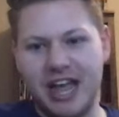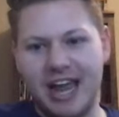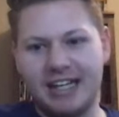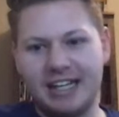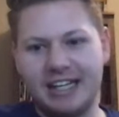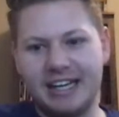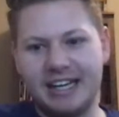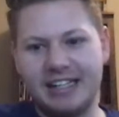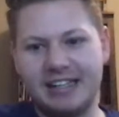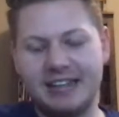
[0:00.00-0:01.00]
And
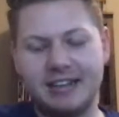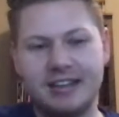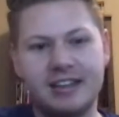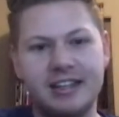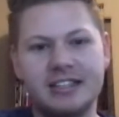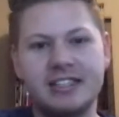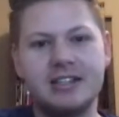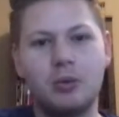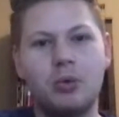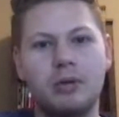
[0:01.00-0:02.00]
this is the
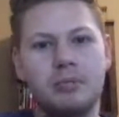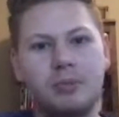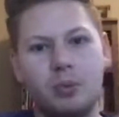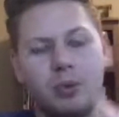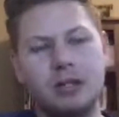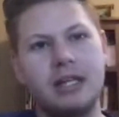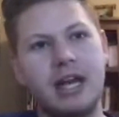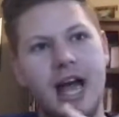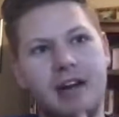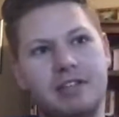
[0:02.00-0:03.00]
one
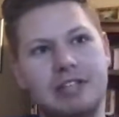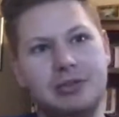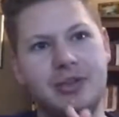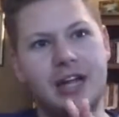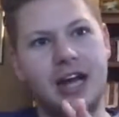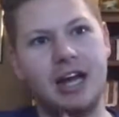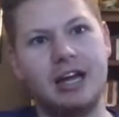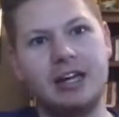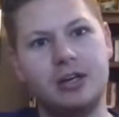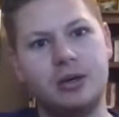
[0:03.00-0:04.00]
avenue that
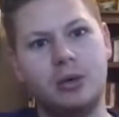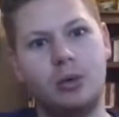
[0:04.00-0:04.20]
I